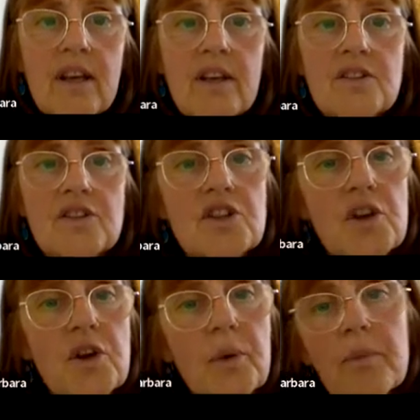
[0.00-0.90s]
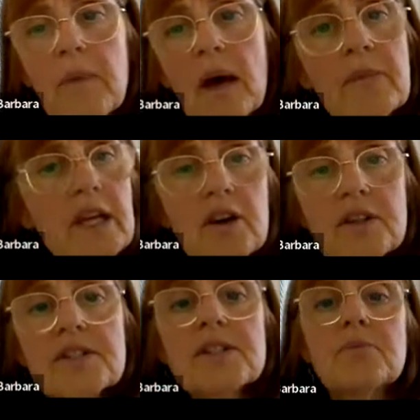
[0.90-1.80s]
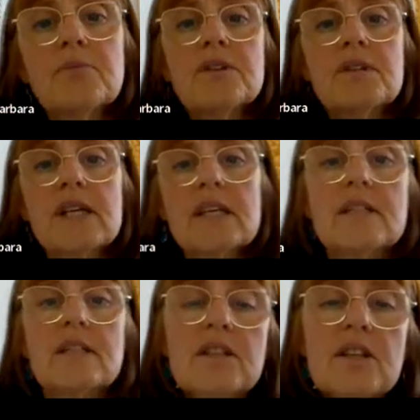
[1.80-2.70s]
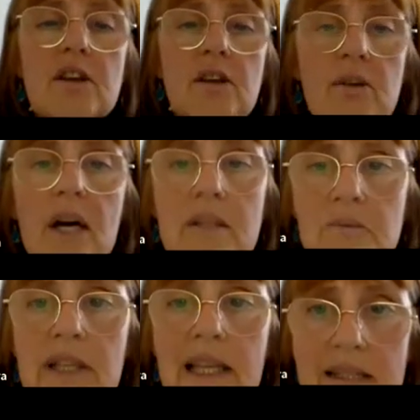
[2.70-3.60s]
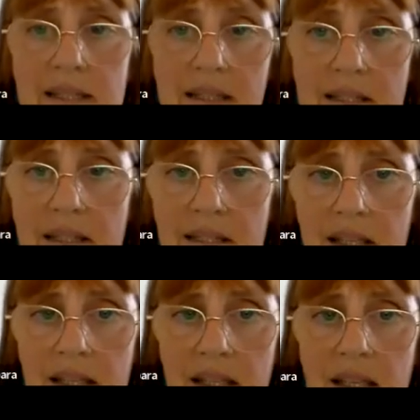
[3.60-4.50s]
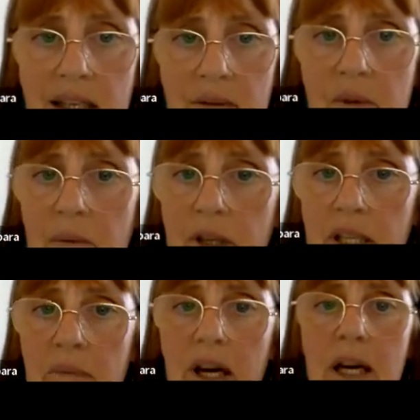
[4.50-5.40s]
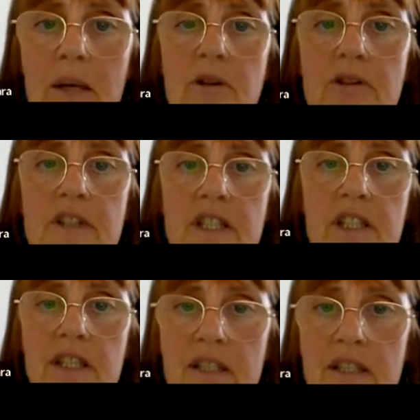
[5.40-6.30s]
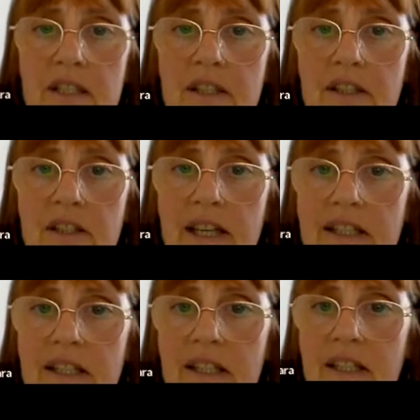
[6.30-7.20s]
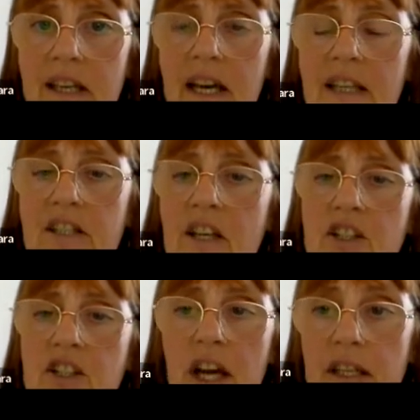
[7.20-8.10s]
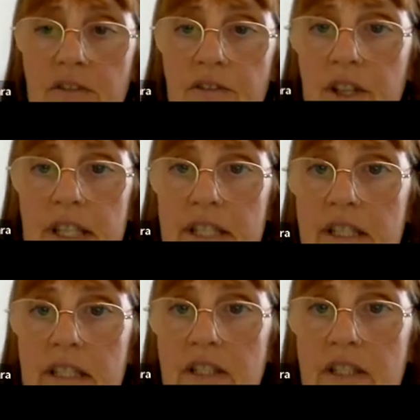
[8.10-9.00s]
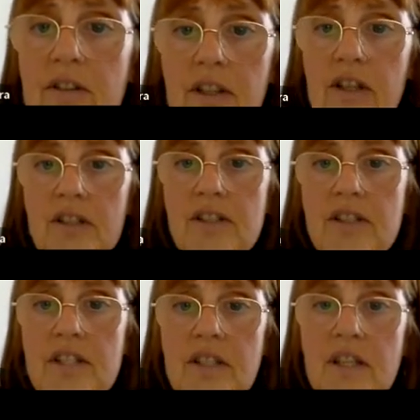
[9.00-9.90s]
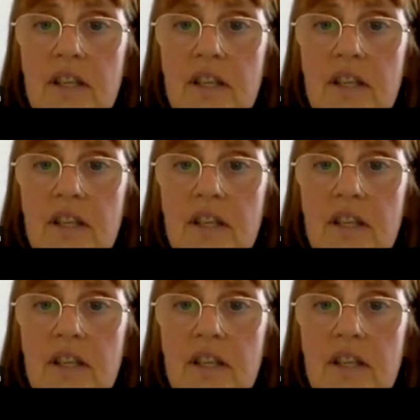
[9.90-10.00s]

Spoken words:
So, and because the process is so unpleasant, we become hypervigilant to threat and try and avoid it at all costs.